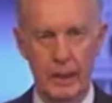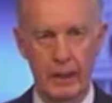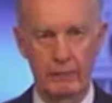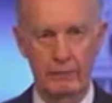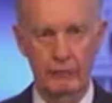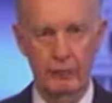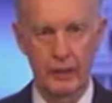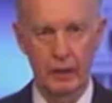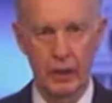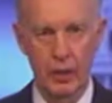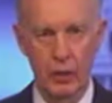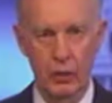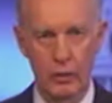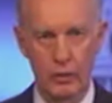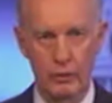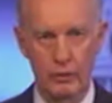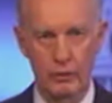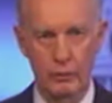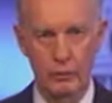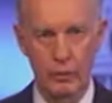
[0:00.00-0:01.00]
And if we
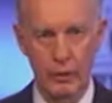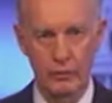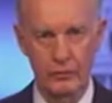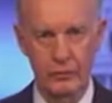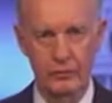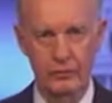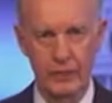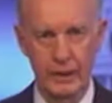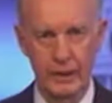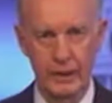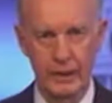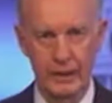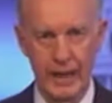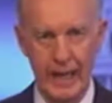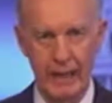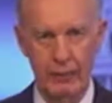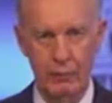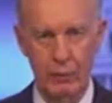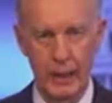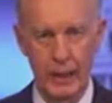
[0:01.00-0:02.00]
go in aggressively
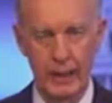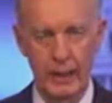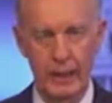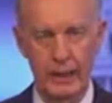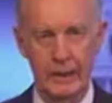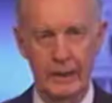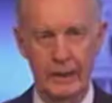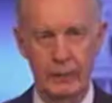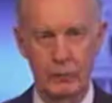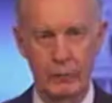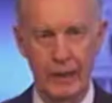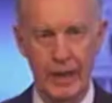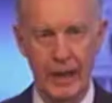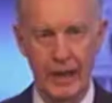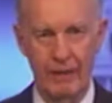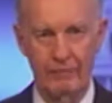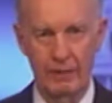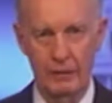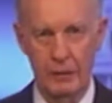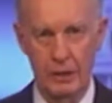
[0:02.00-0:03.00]
that way, I think we
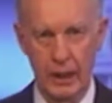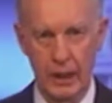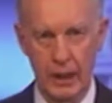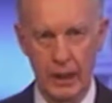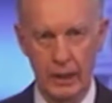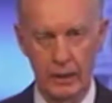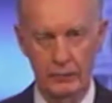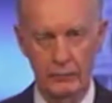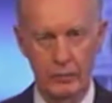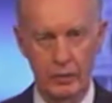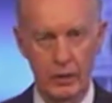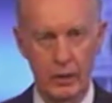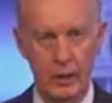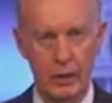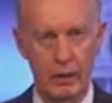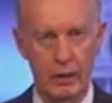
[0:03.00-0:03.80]
have a chance.